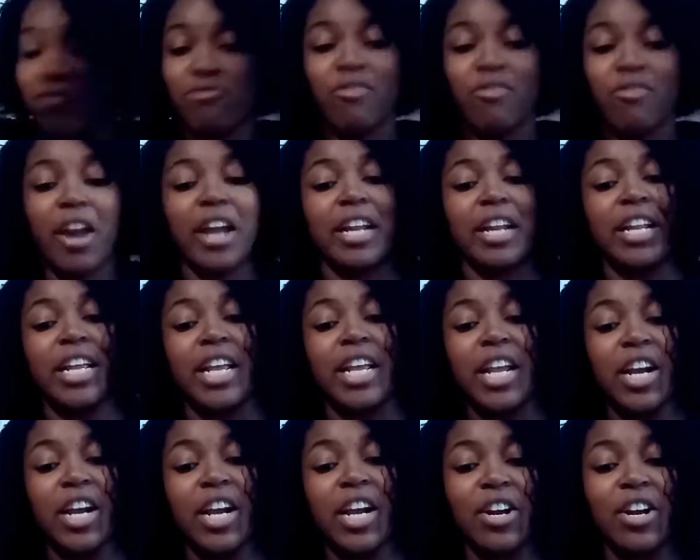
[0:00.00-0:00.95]
right
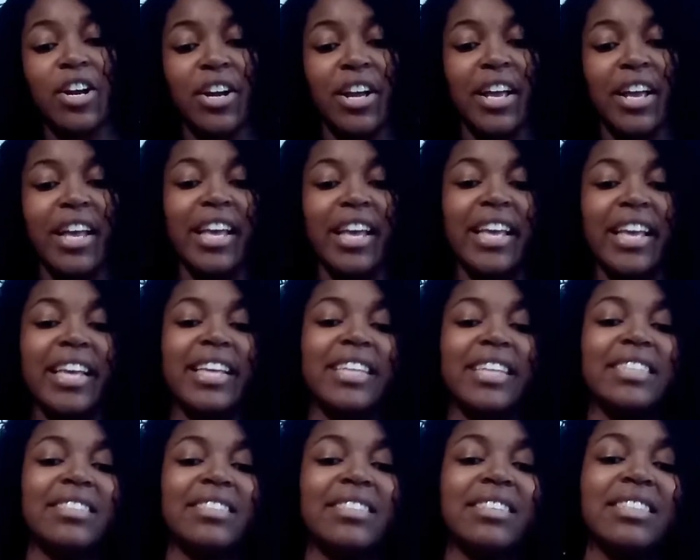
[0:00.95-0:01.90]
here
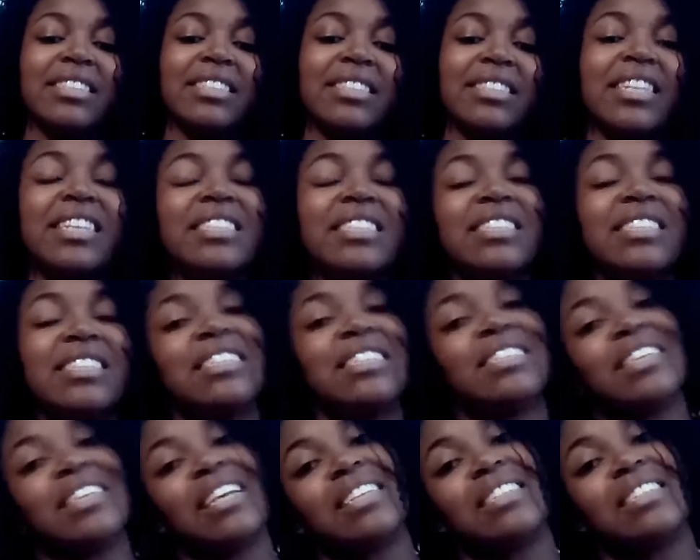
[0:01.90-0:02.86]
is
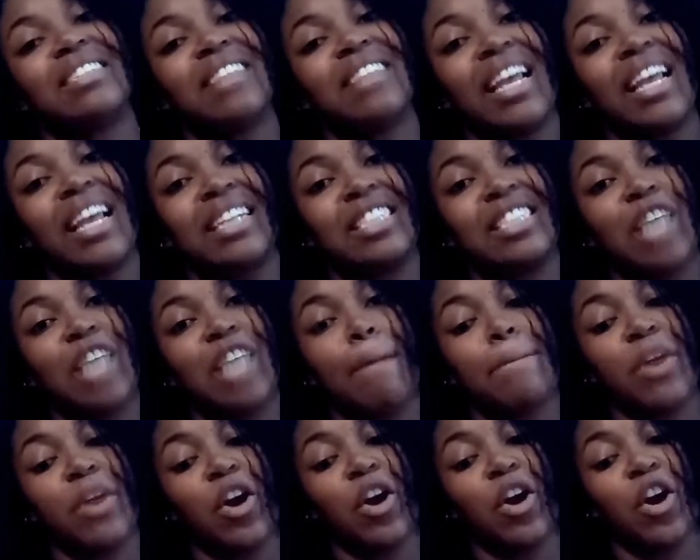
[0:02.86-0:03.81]
66 cents
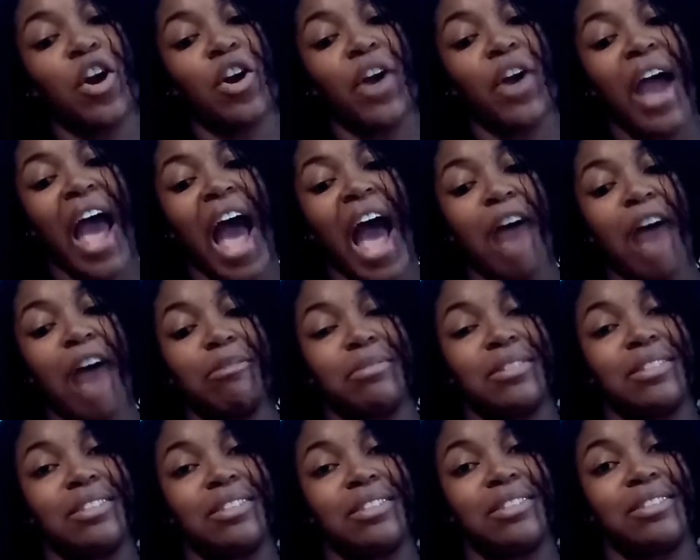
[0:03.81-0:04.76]
per
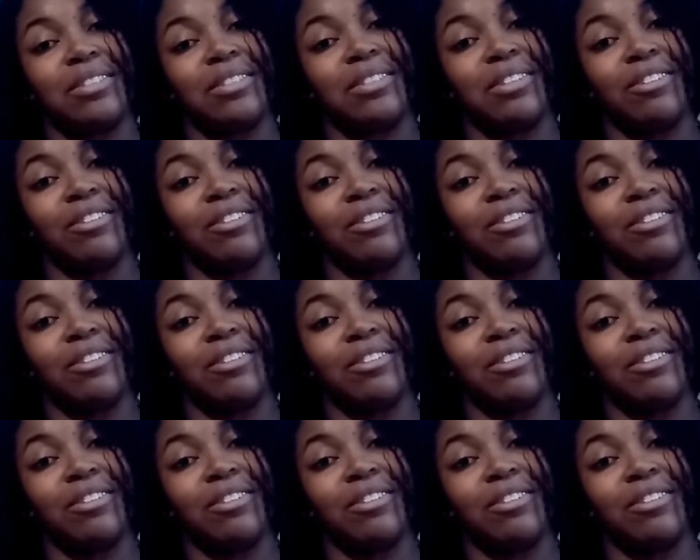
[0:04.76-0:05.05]
ounce,